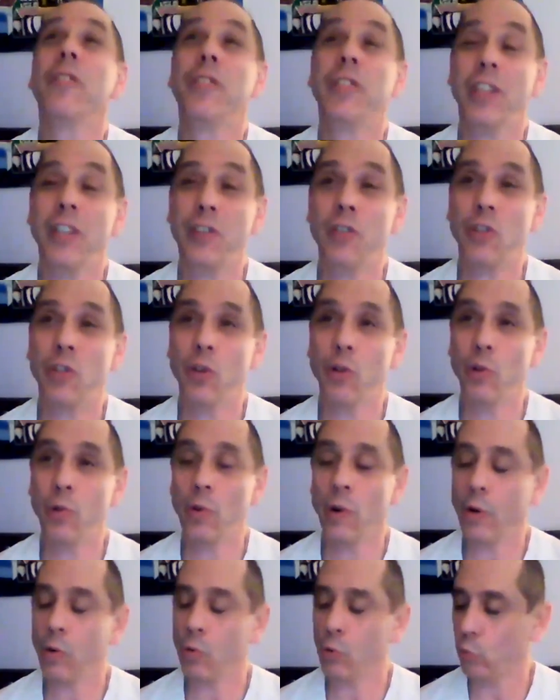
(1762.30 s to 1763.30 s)
did
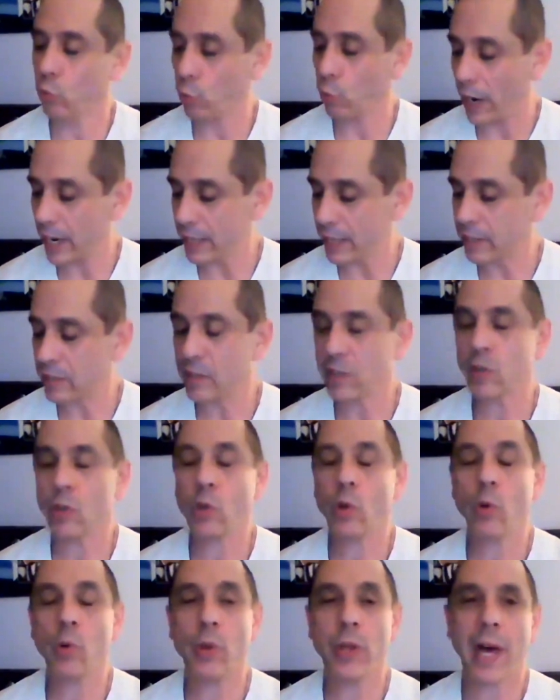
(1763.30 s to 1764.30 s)
you write
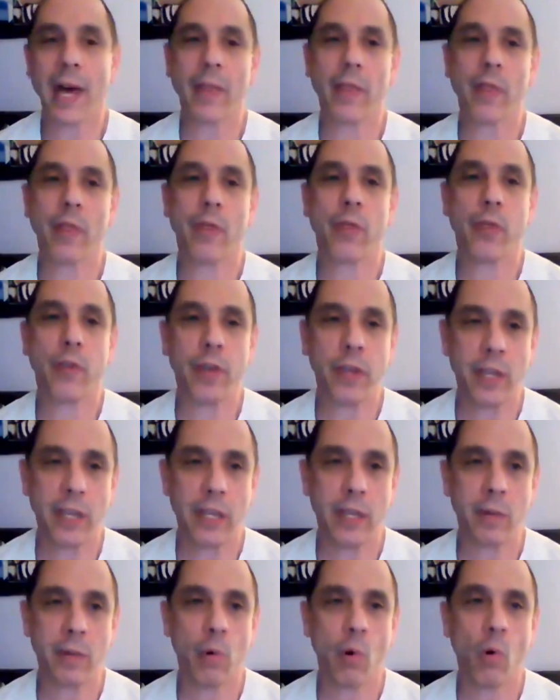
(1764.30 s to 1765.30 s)
to that
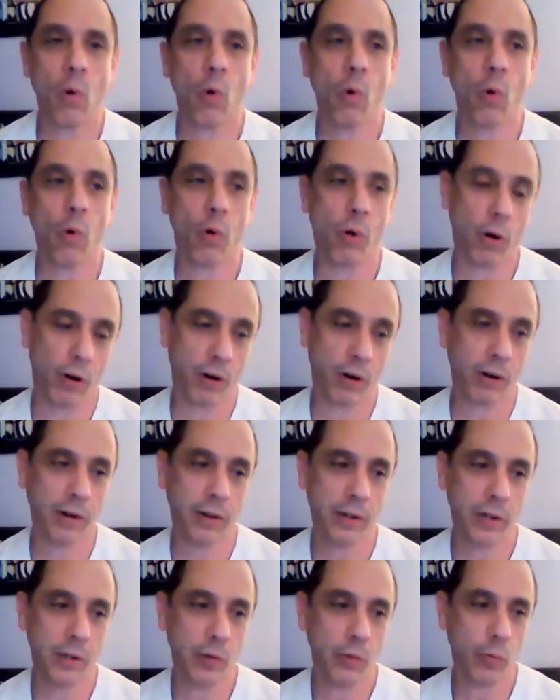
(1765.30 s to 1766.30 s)
theme or